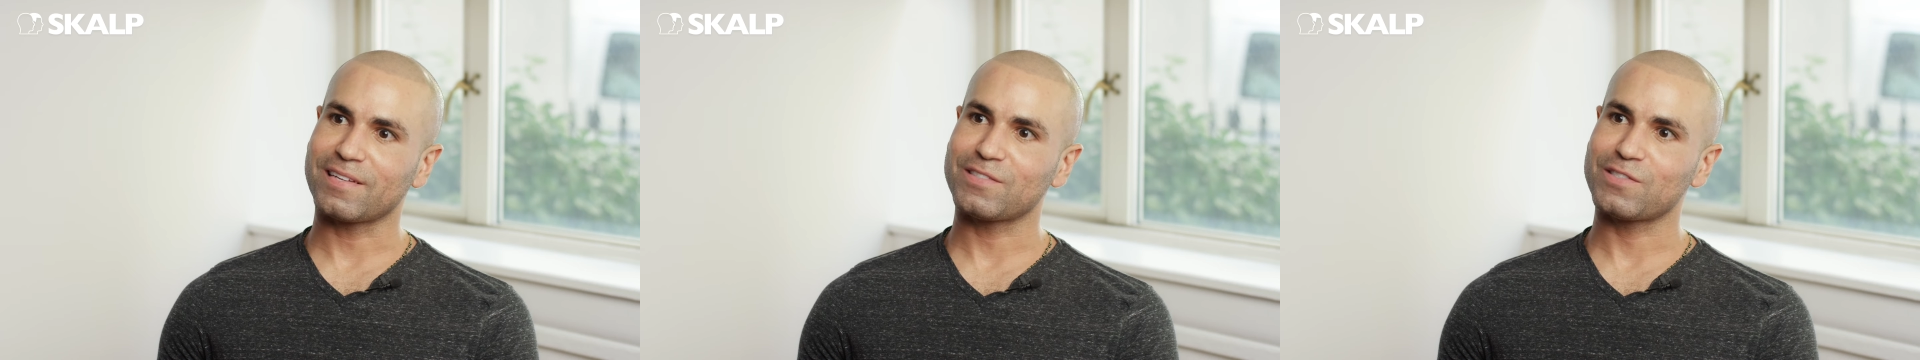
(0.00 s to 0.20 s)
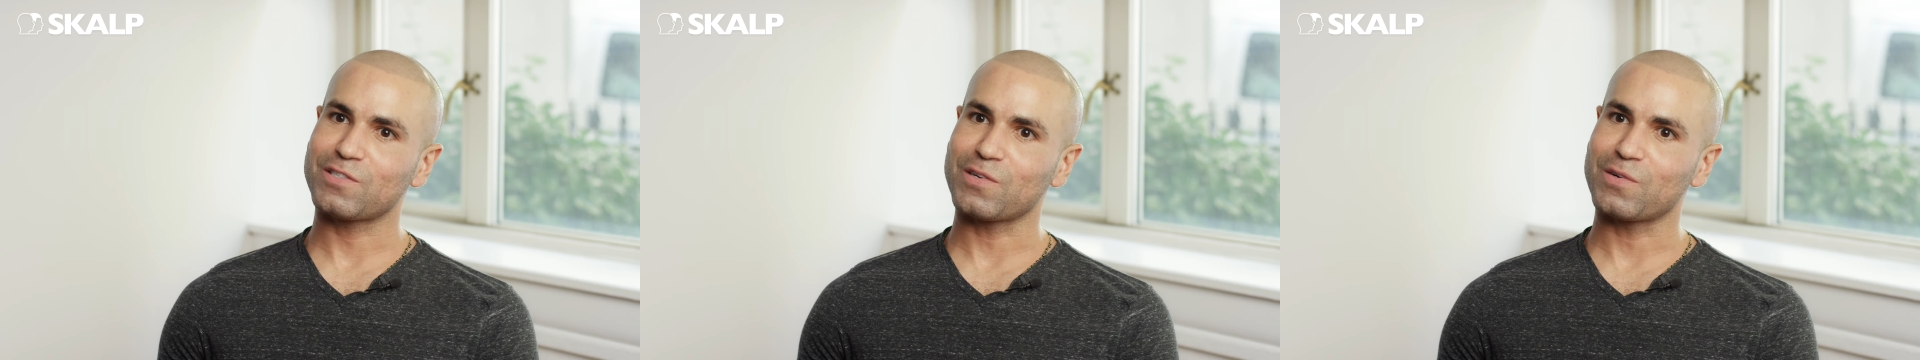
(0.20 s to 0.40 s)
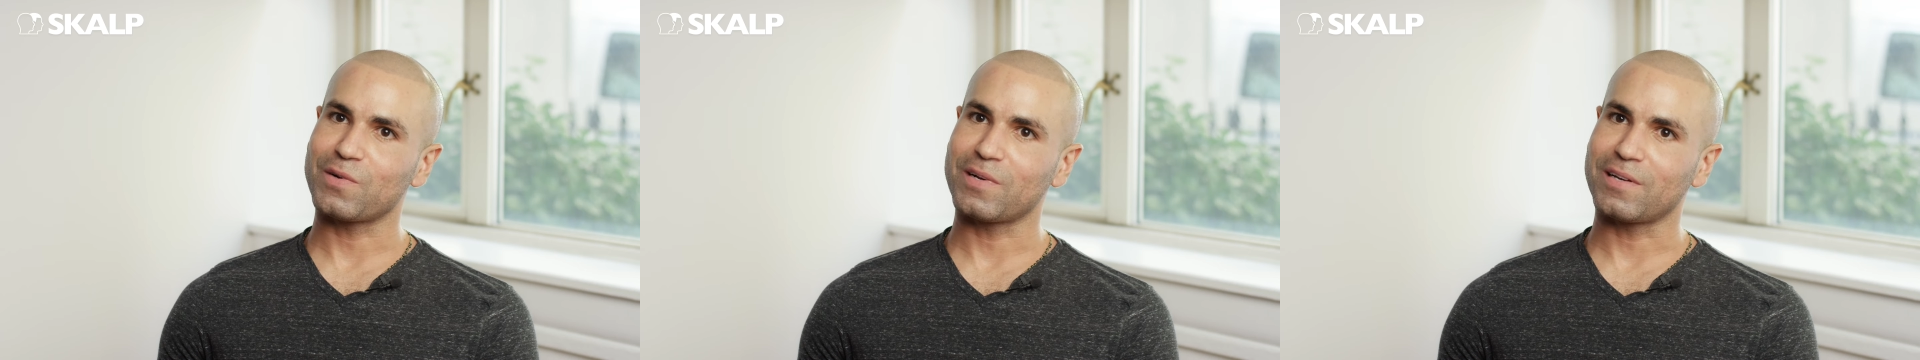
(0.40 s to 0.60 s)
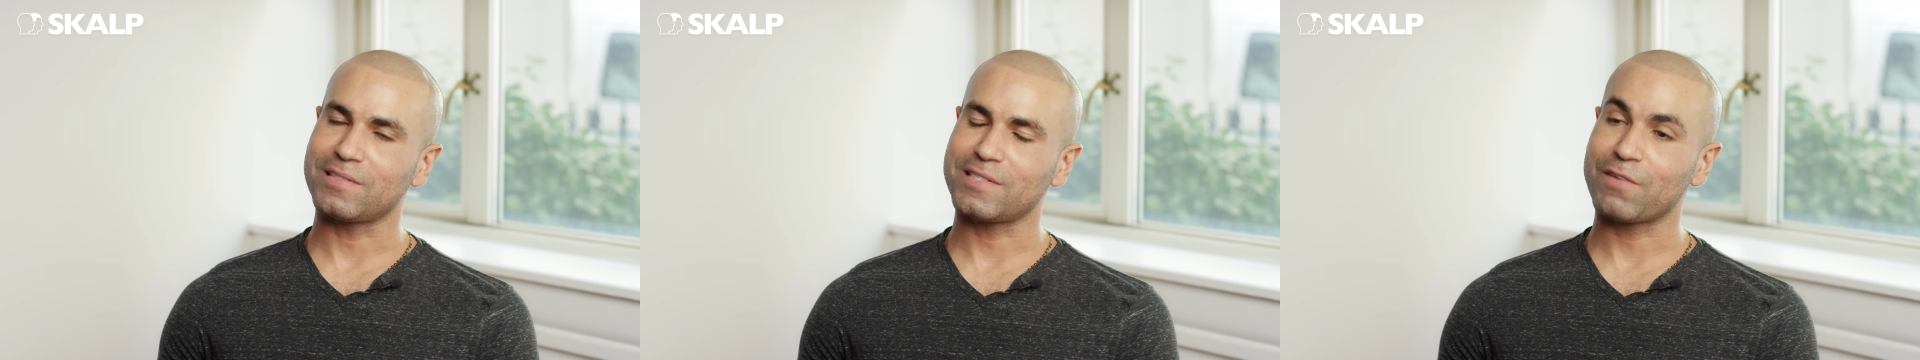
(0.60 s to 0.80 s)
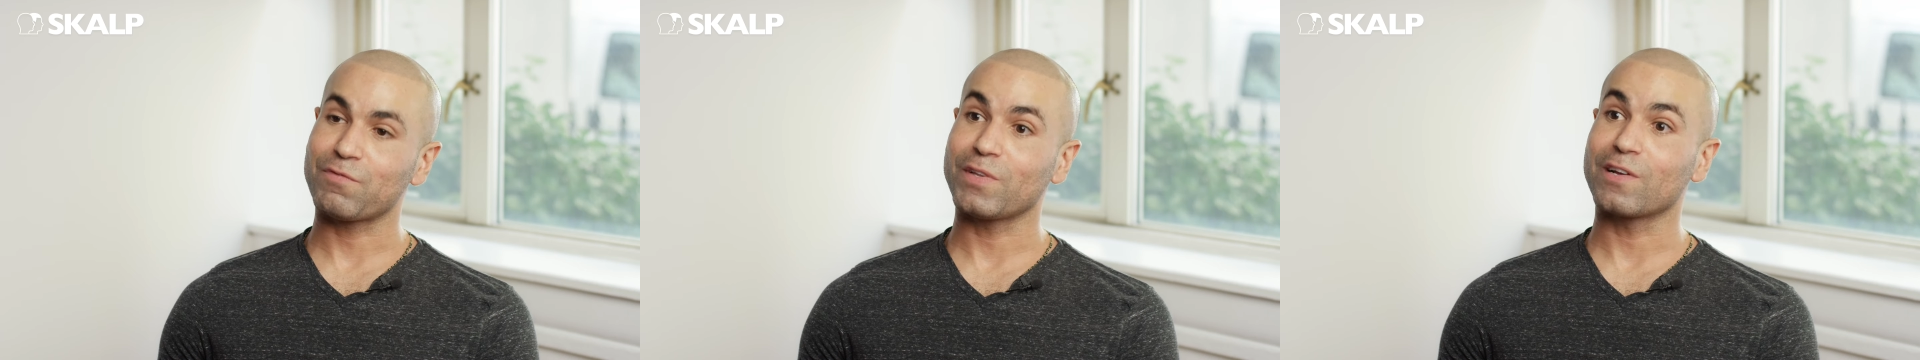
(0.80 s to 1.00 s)
So
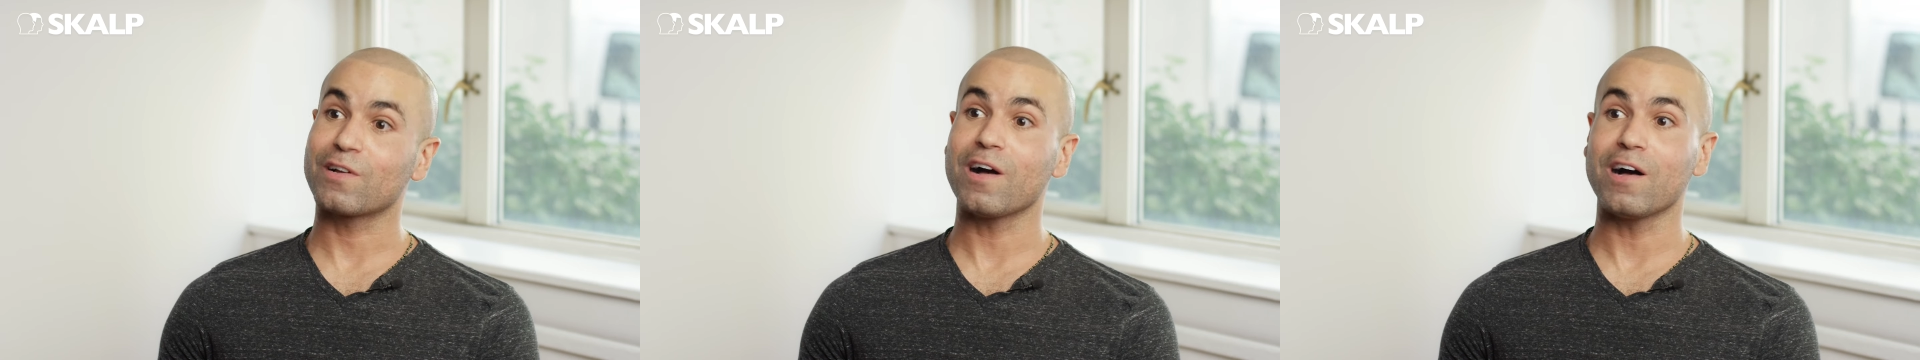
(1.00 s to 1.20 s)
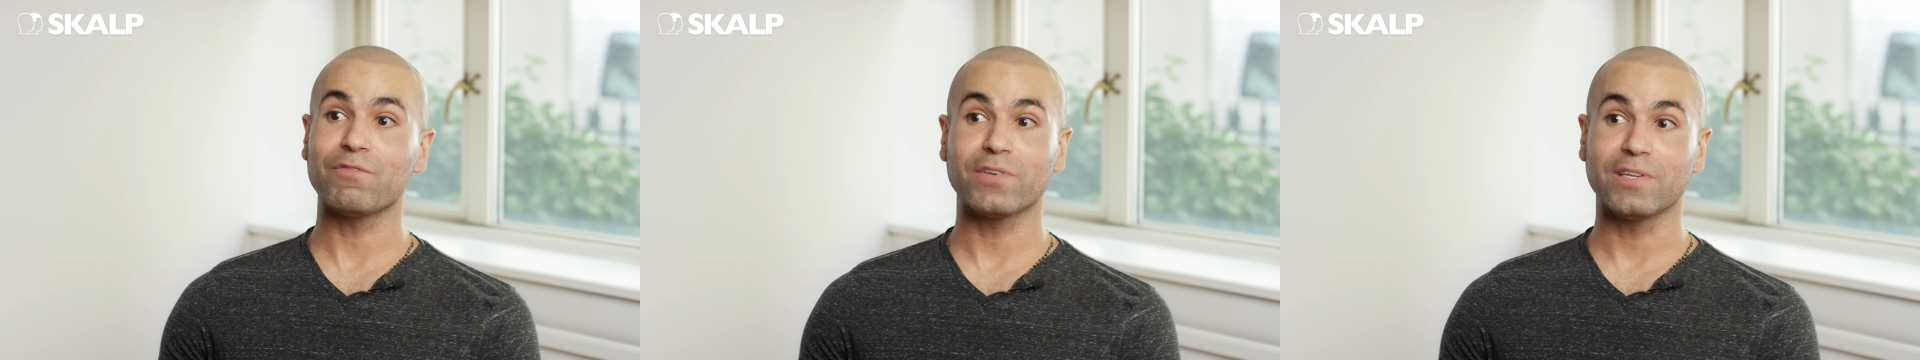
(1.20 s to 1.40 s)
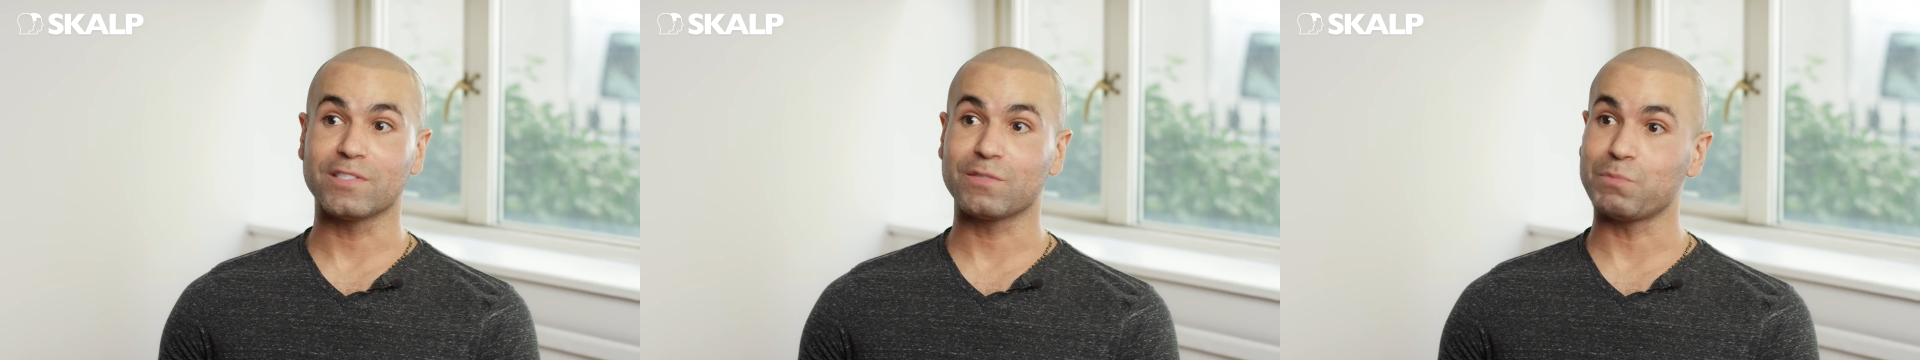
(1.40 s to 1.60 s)
definitely a confidence